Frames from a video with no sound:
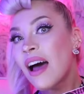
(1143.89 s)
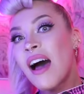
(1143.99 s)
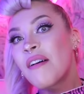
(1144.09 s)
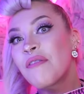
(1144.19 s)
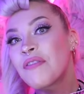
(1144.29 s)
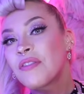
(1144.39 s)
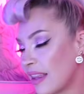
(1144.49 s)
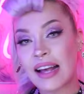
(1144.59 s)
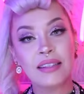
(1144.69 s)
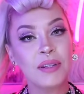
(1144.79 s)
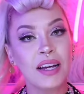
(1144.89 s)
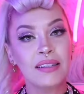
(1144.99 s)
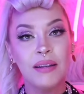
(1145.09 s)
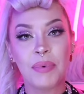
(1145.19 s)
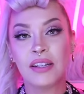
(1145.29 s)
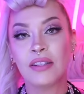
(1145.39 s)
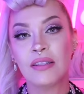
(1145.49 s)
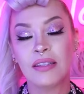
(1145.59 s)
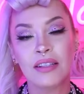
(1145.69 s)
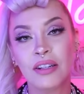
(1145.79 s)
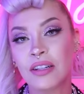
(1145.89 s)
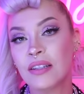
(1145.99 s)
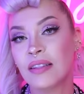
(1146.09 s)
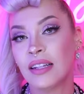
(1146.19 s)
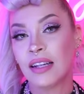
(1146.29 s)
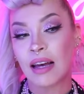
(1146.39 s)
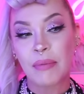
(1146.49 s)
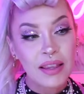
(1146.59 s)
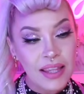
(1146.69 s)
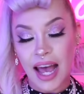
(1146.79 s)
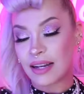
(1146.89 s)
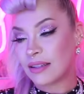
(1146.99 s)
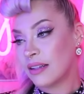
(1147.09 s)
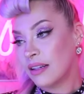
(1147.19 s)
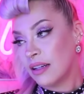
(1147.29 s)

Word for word: off. Last week I said patience is a currency. I meant that.